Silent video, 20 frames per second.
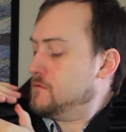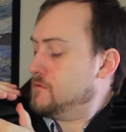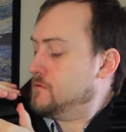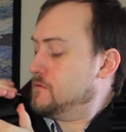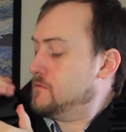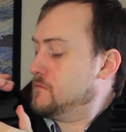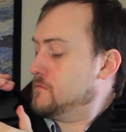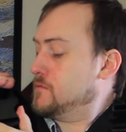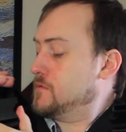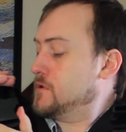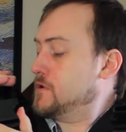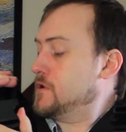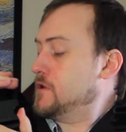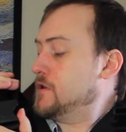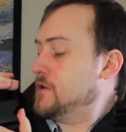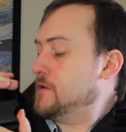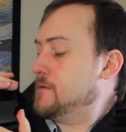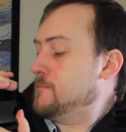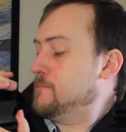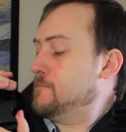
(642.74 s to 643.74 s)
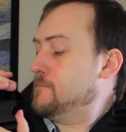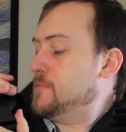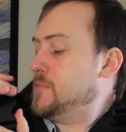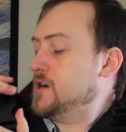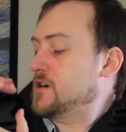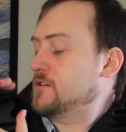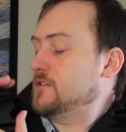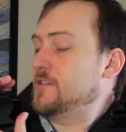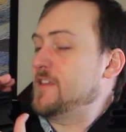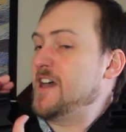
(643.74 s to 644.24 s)
We're going to
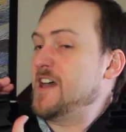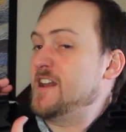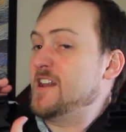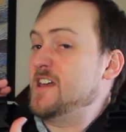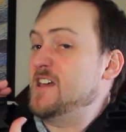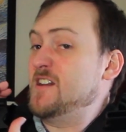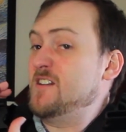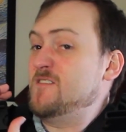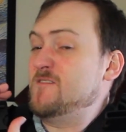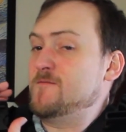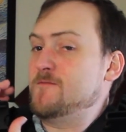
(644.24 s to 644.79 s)
buckle that in.